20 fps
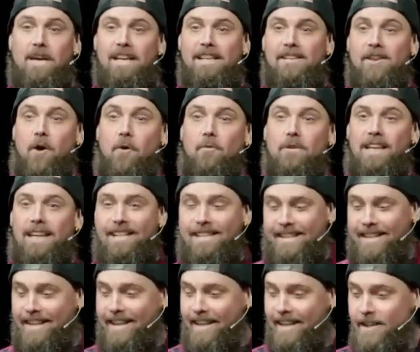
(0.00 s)
We don't
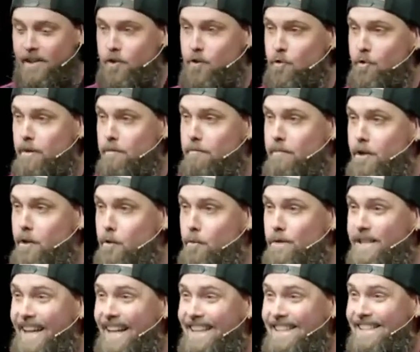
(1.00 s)
get to
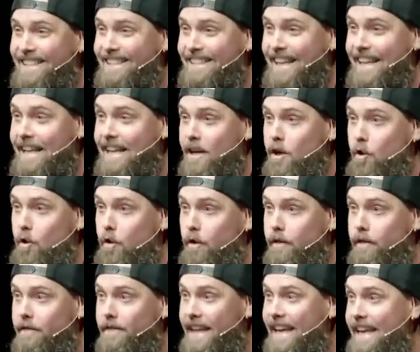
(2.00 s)
contribute a
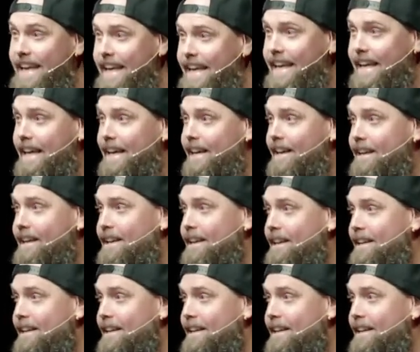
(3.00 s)
single thing.